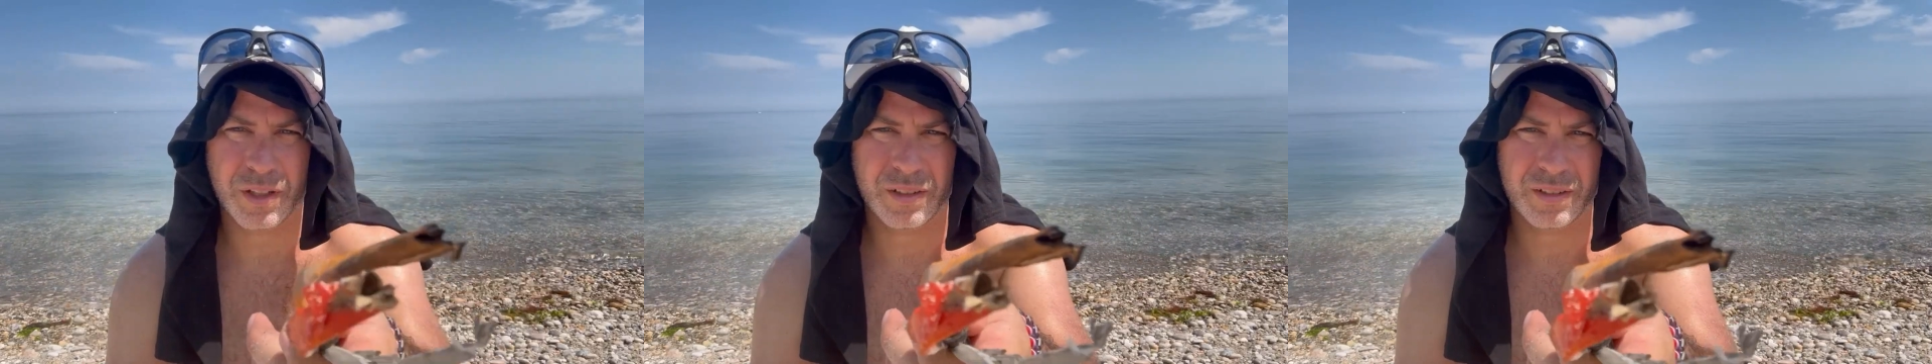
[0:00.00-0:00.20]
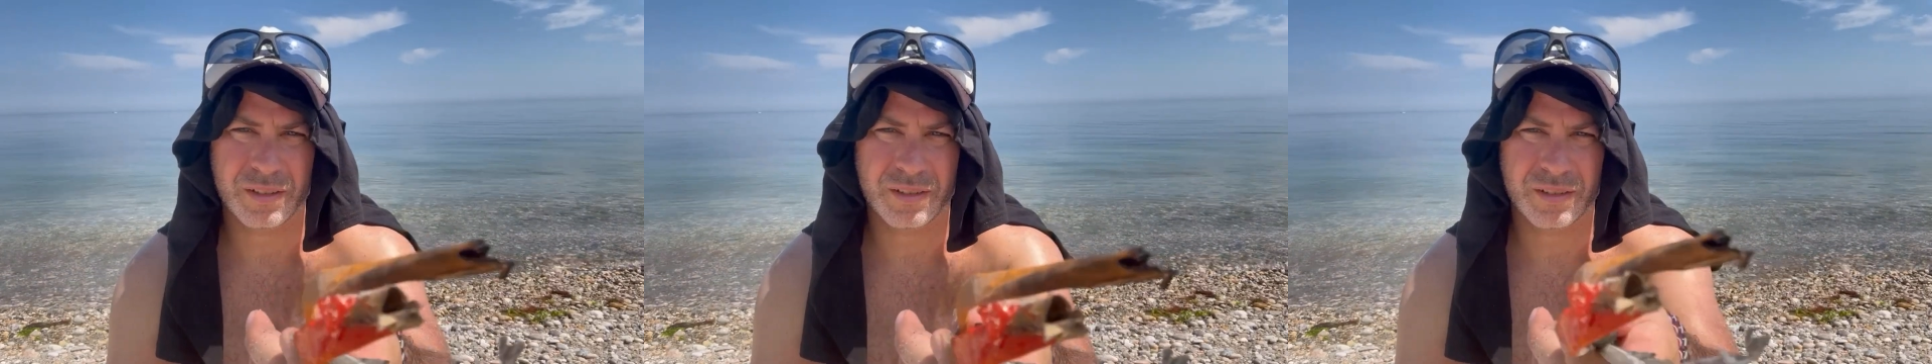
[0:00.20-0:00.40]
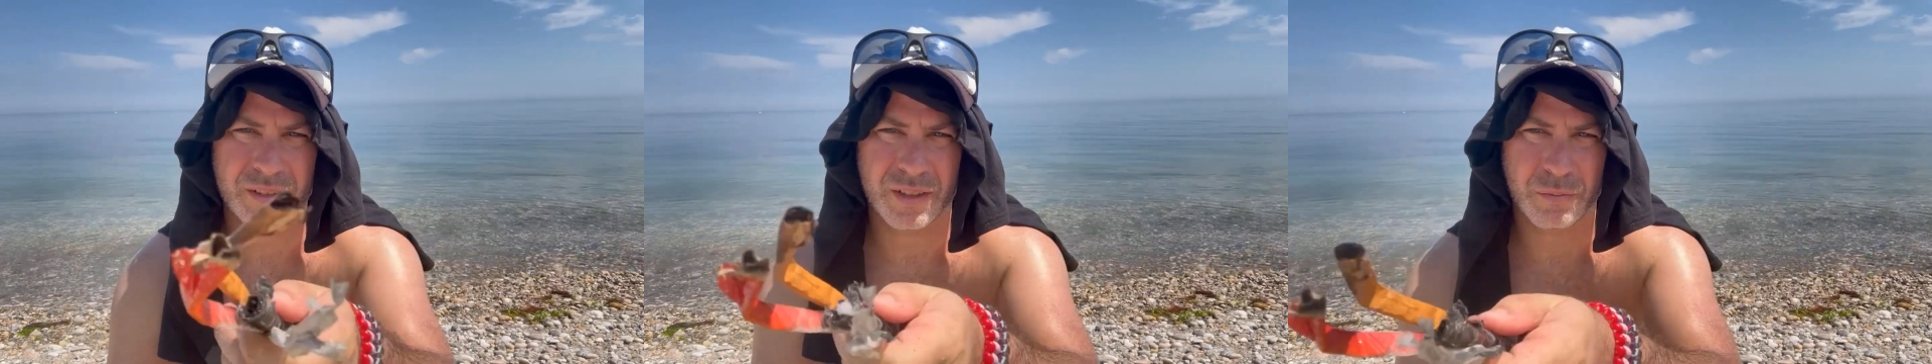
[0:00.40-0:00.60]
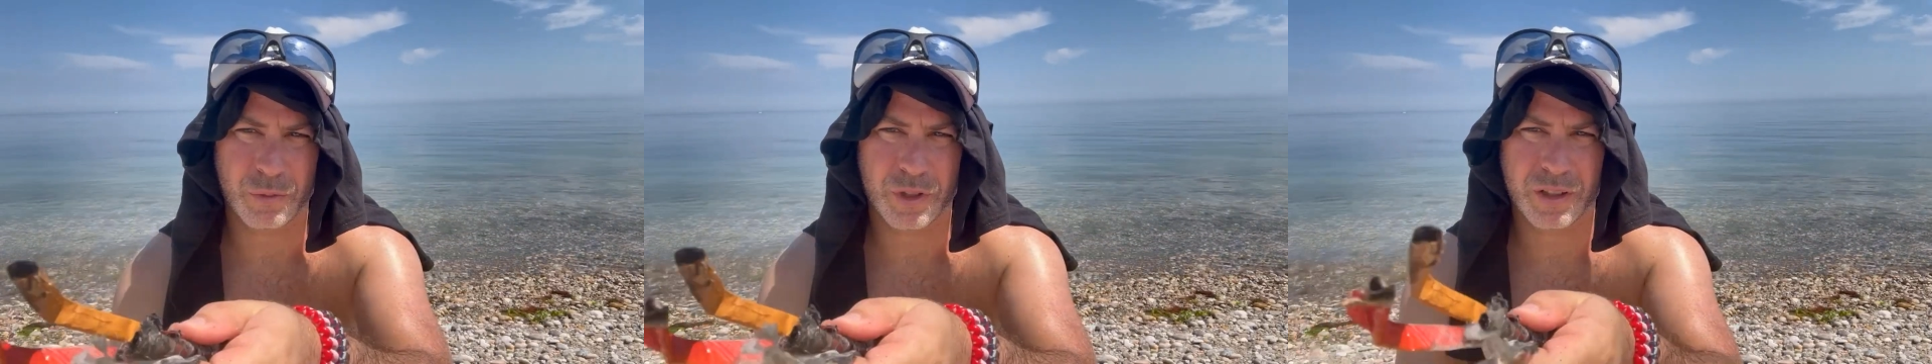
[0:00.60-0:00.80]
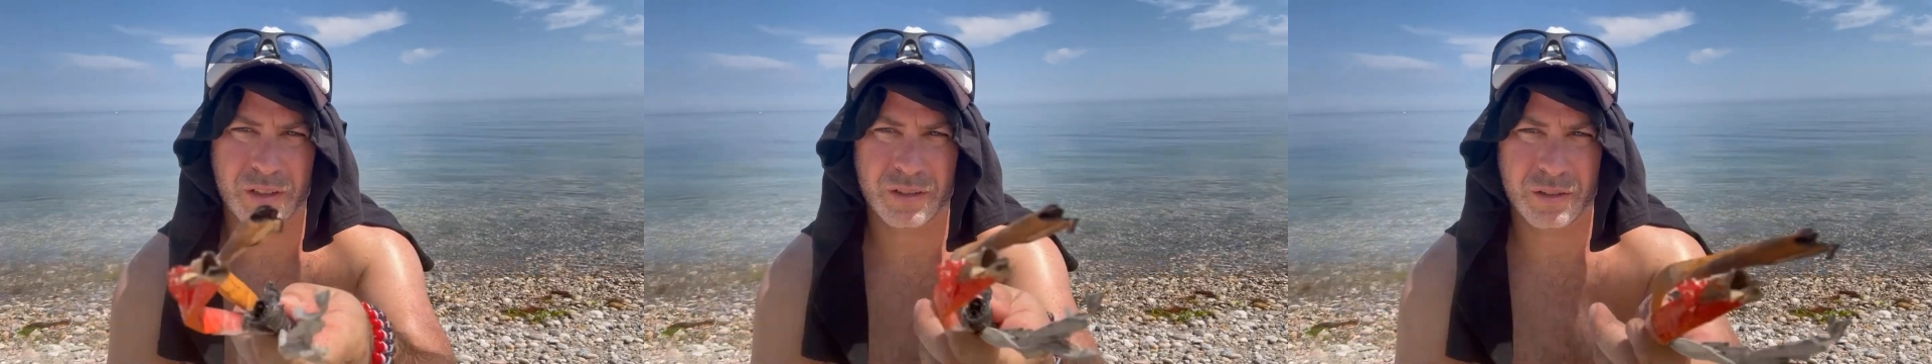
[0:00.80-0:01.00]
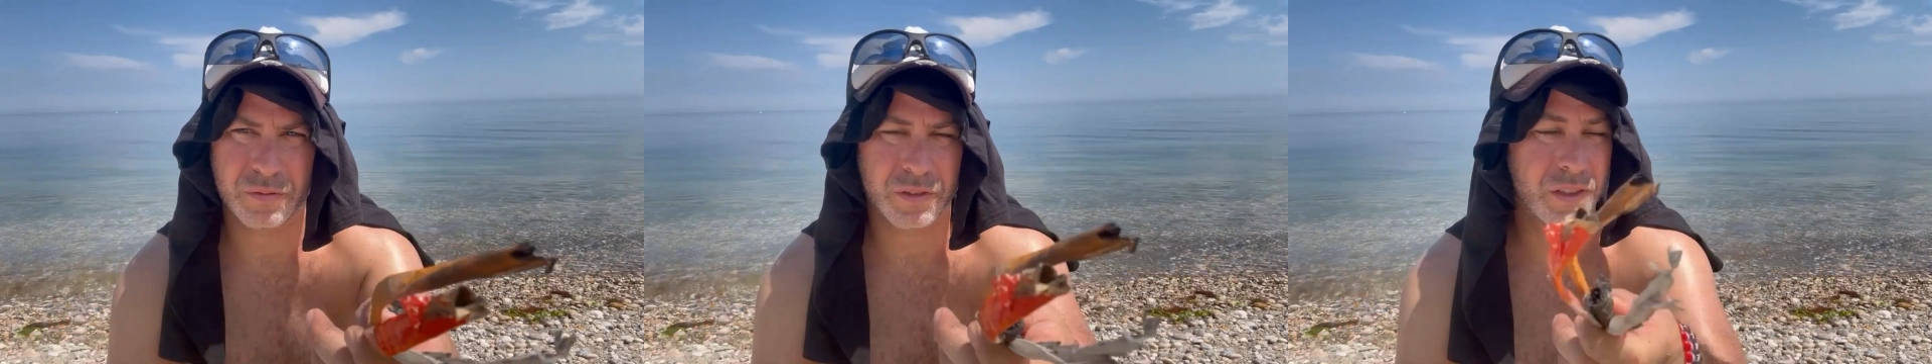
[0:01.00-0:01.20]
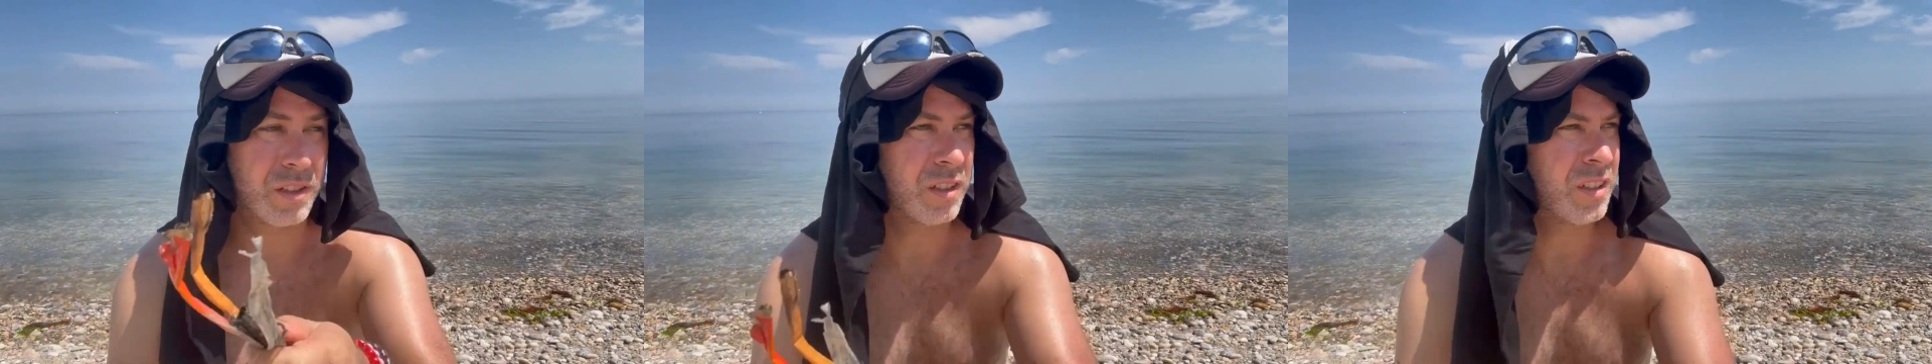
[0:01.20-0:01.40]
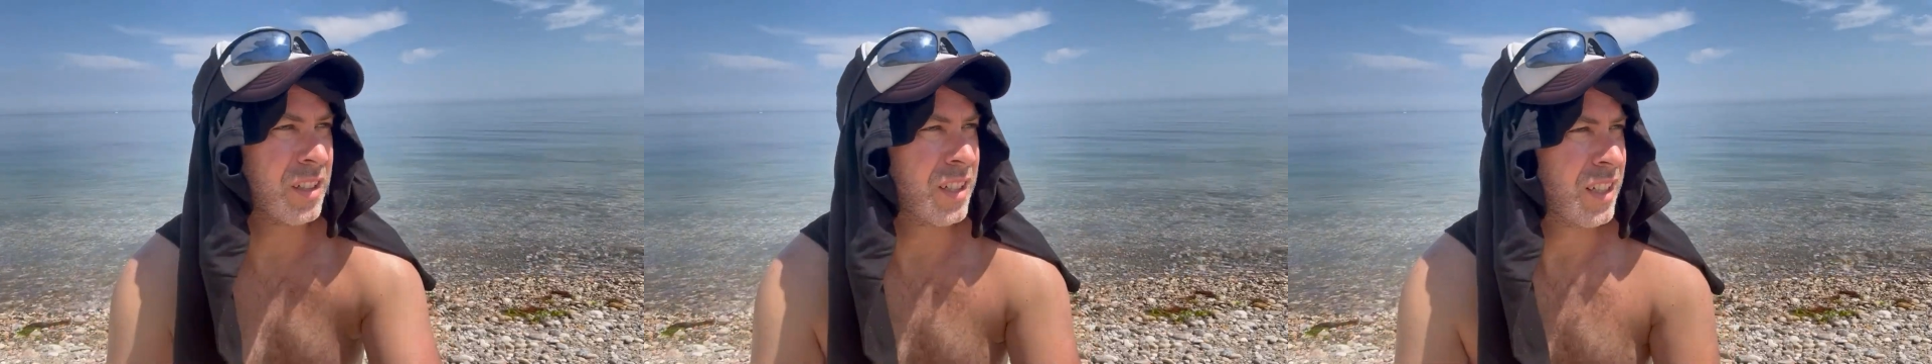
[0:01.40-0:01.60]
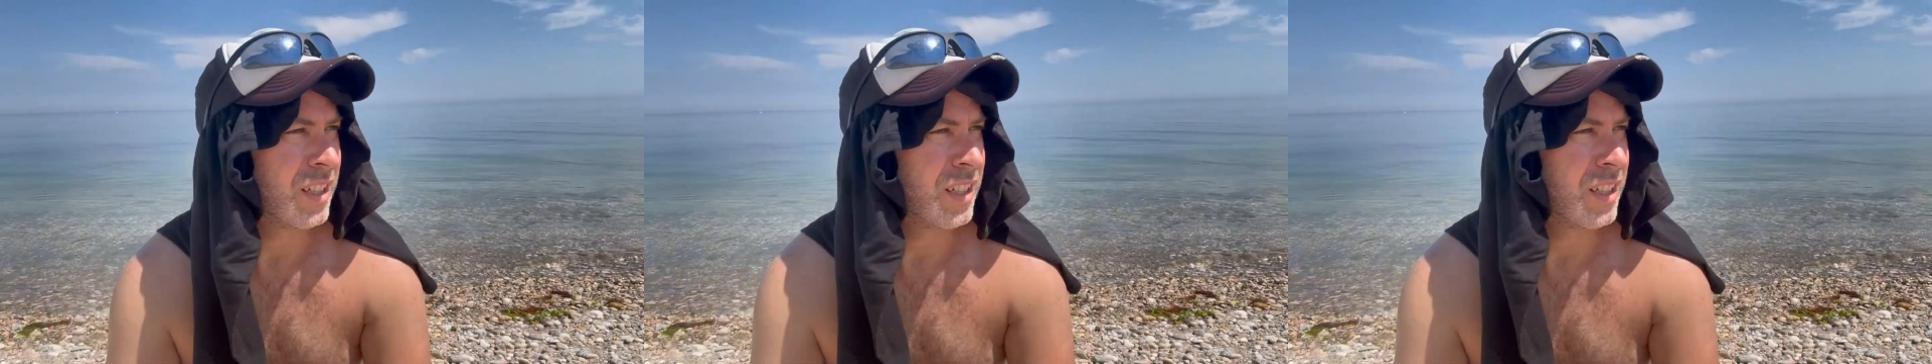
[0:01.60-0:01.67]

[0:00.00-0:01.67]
button somewhere over here,